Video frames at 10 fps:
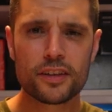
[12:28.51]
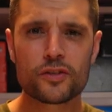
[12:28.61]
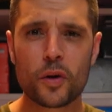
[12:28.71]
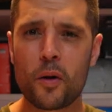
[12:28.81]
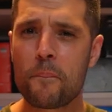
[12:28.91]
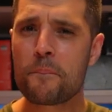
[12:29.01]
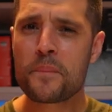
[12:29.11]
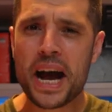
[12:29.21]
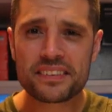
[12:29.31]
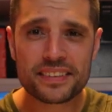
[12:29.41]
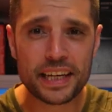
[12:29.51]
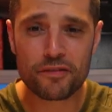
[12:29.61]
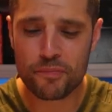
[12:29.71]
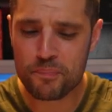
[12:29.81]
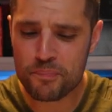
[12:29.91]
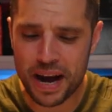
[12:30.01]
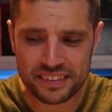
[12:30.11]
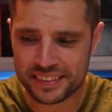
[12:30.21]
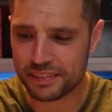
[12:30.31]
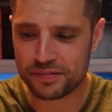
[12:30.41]
So a massive,
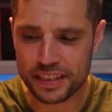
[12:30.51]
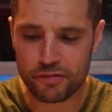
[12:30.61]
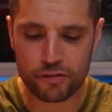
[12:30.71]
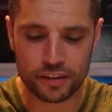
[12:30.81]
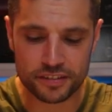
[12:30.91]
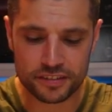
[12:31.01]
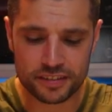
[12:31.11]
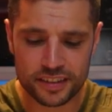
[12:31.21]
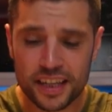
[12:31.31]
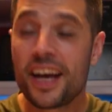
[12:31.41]
massive difference,